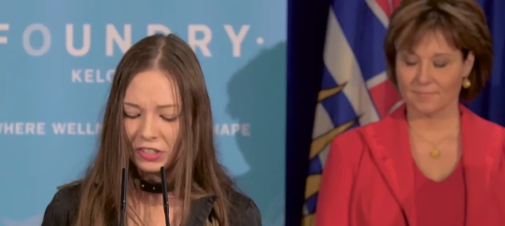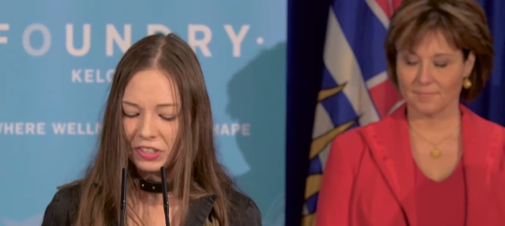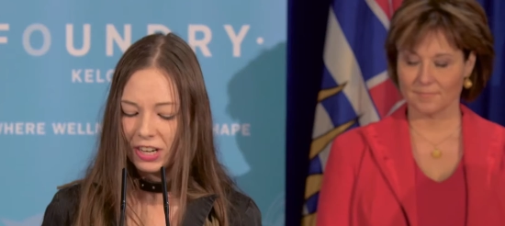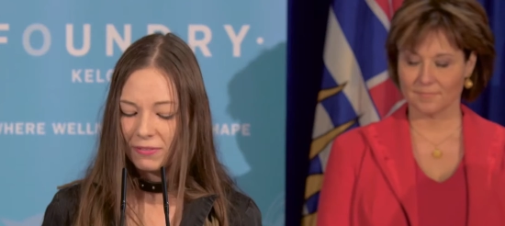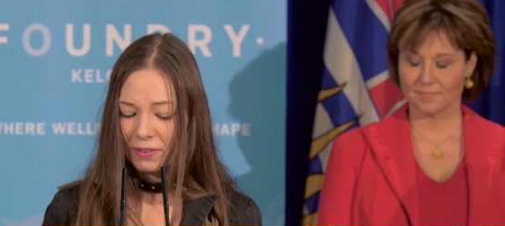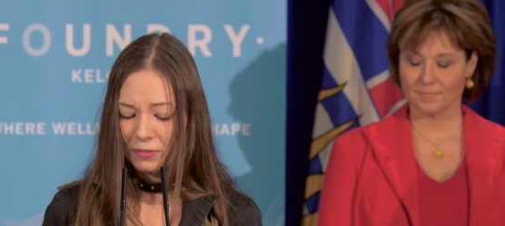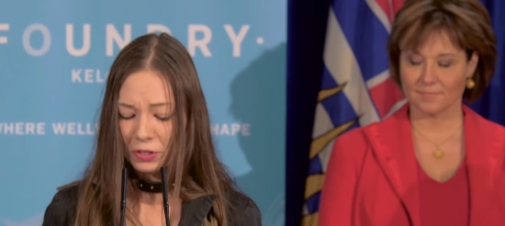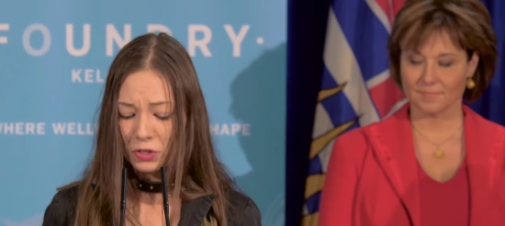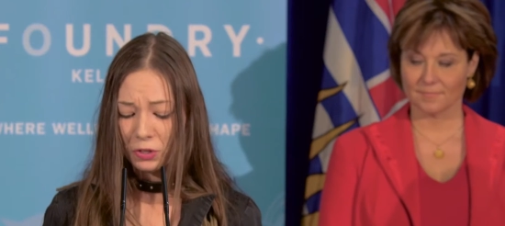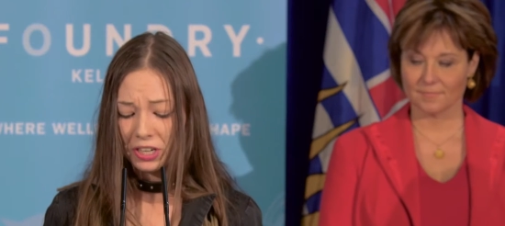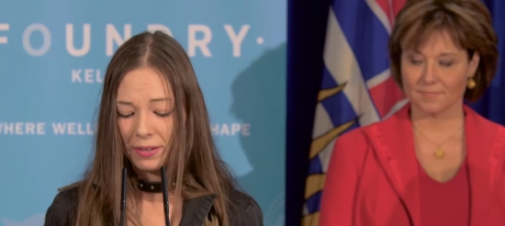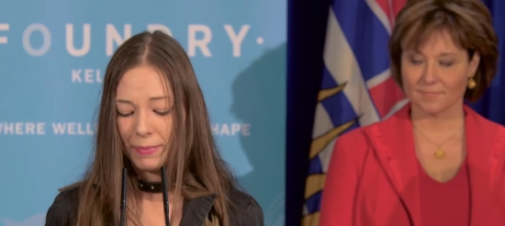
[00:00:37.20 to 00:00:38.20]
Speaker 1: Couldn't have ever
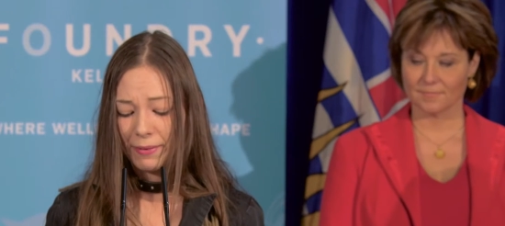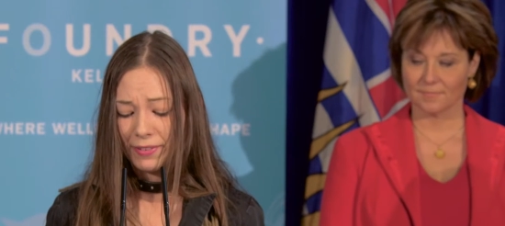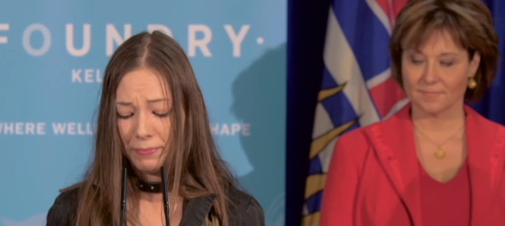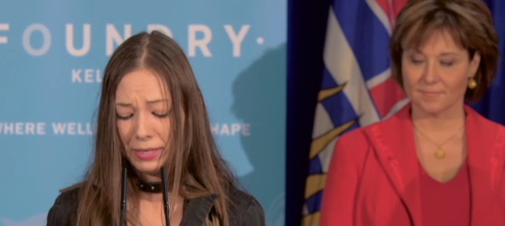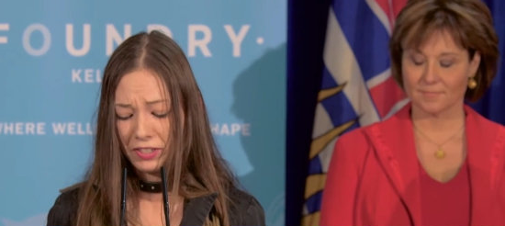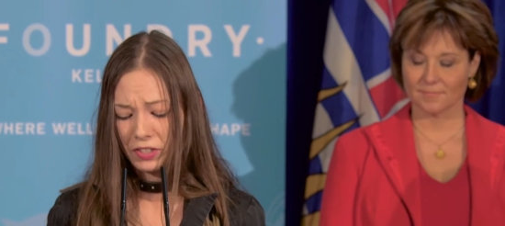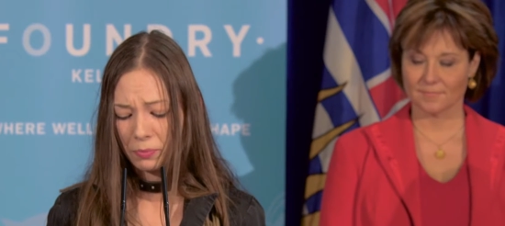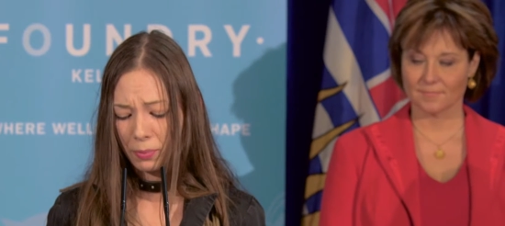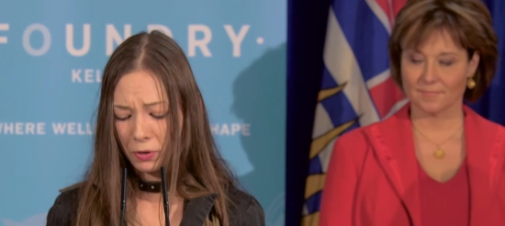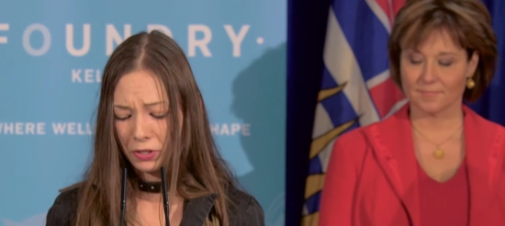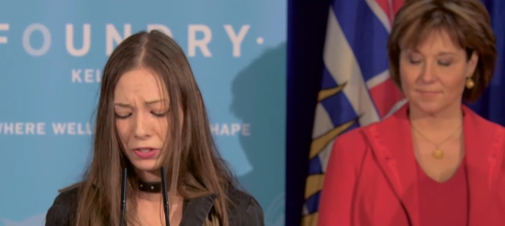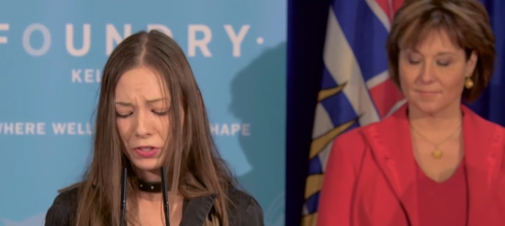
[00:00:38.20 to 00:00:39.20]
dreamed I would be
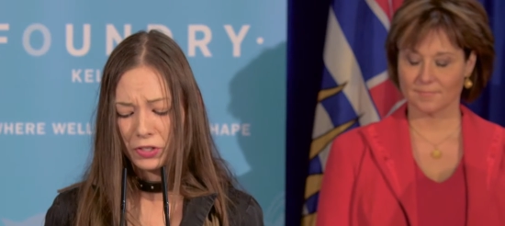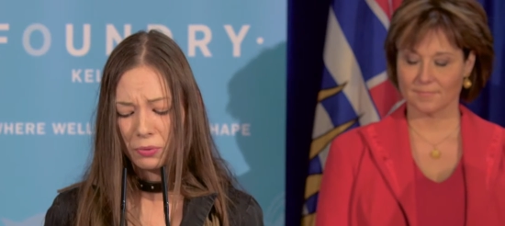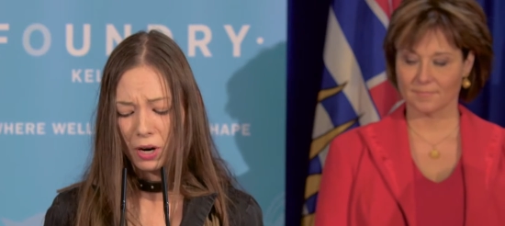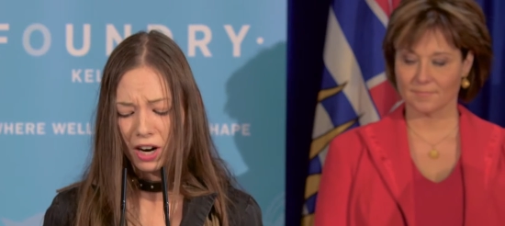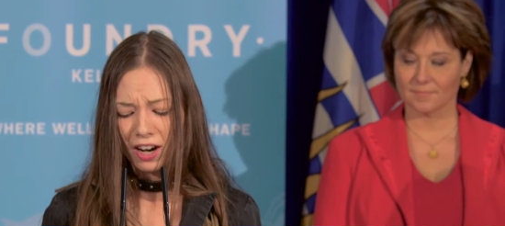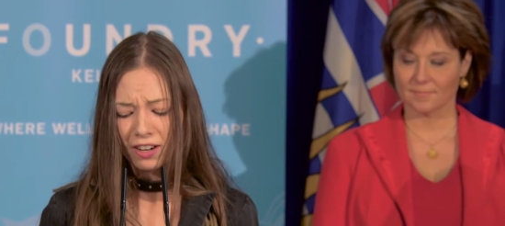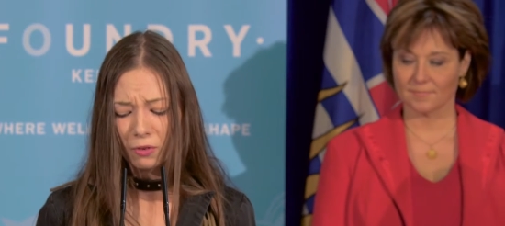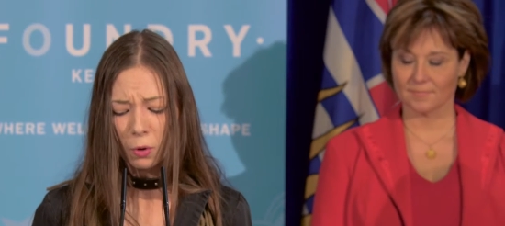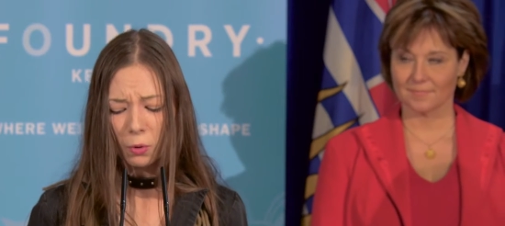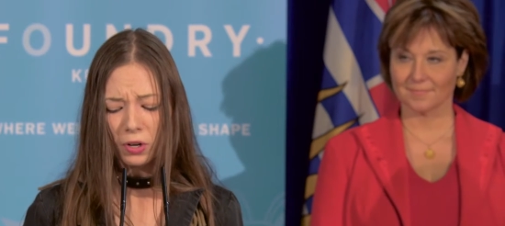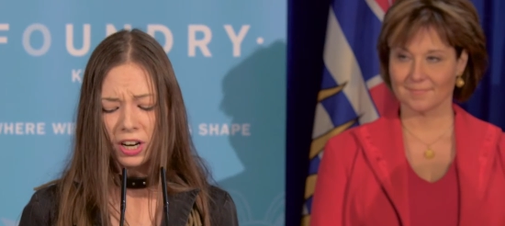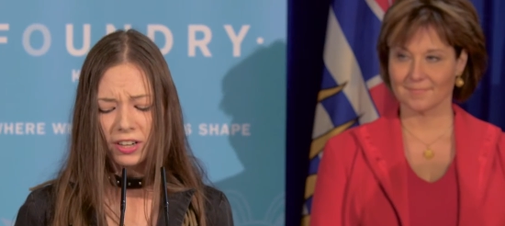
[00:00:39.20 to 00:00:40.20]
supported so
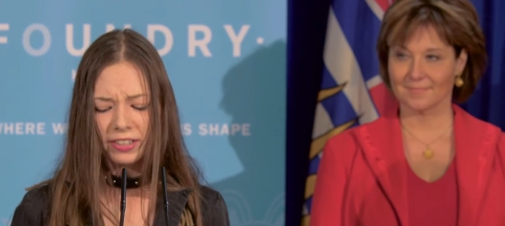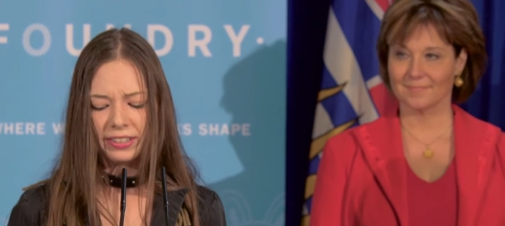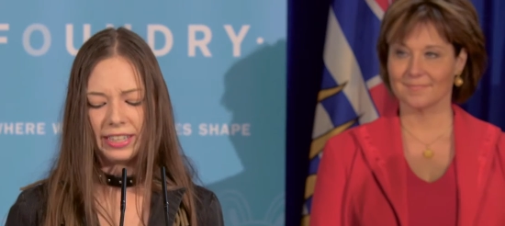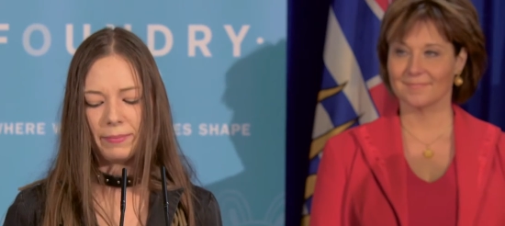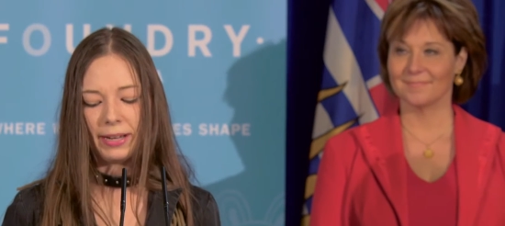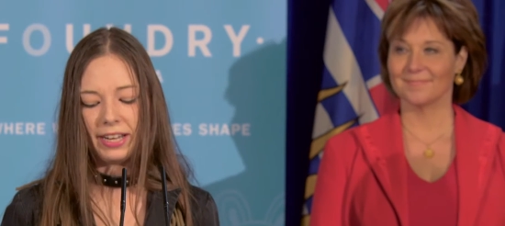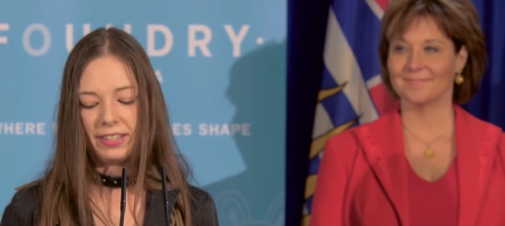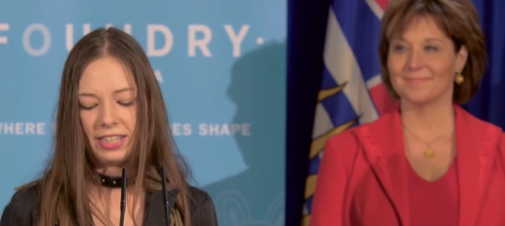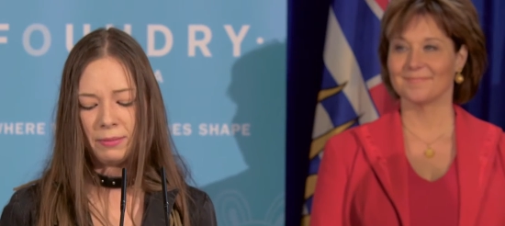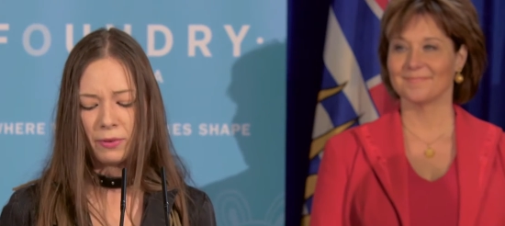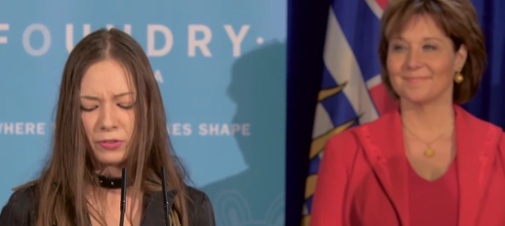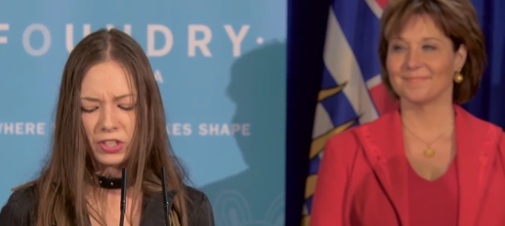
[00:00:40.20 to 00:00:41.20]
wholeheartedly by a
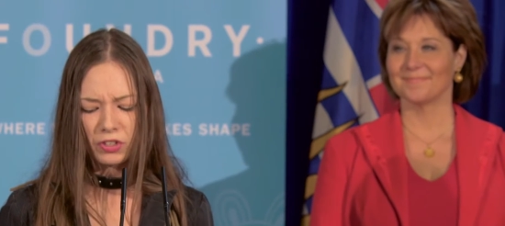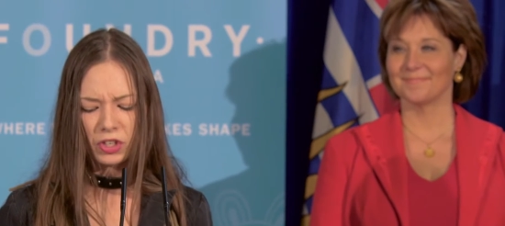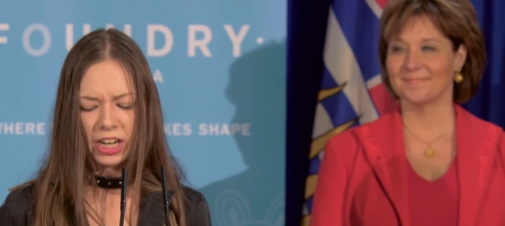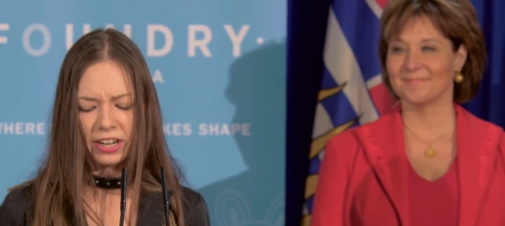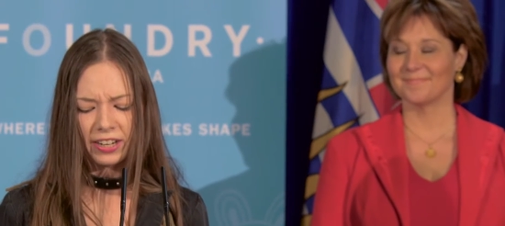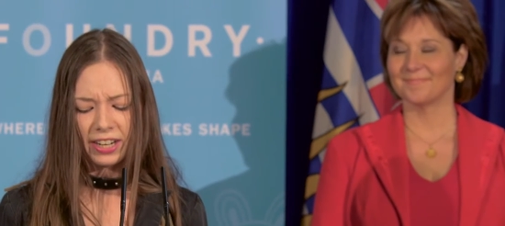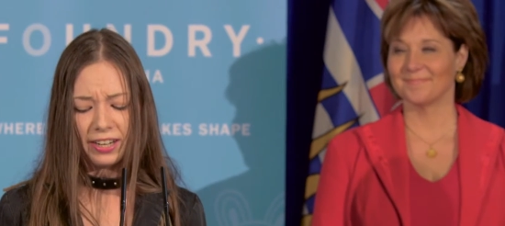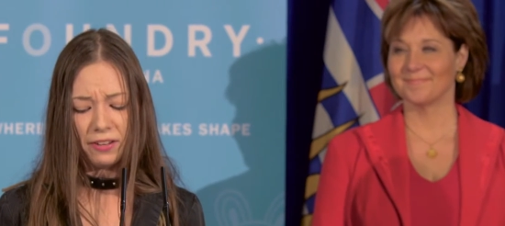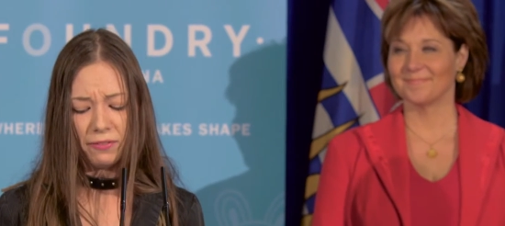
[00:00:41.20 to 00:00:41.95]
team of such caring